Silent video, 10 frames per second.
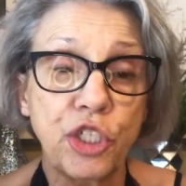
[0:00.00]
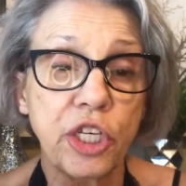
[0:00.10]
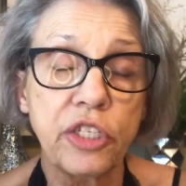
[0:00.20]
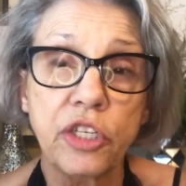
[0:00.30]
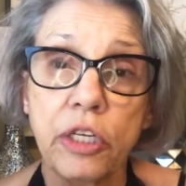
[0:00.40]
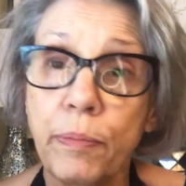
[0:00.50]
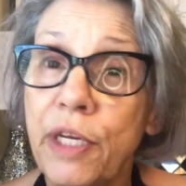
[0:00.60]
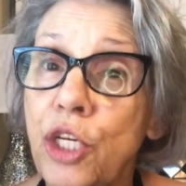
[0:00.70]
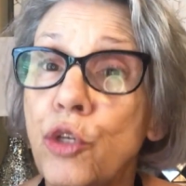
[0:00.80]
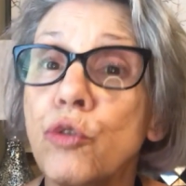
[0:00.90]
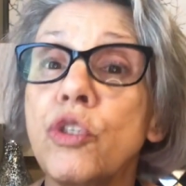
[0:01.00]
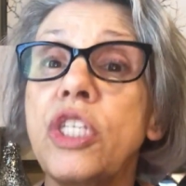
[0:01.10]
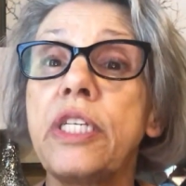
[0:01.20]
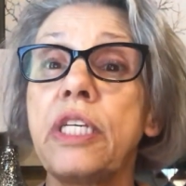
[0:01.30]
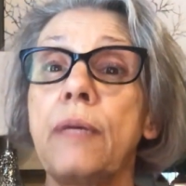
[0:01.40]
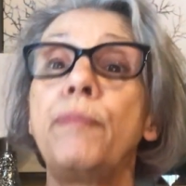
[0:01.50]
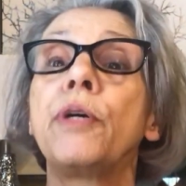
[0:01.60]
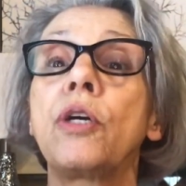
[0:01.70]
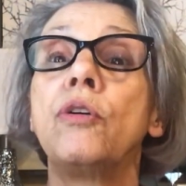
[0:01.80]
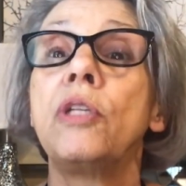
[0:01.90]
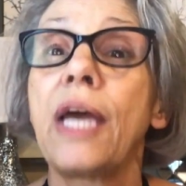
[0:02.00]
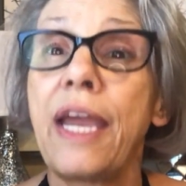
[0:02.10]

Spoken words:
just going to be your typical,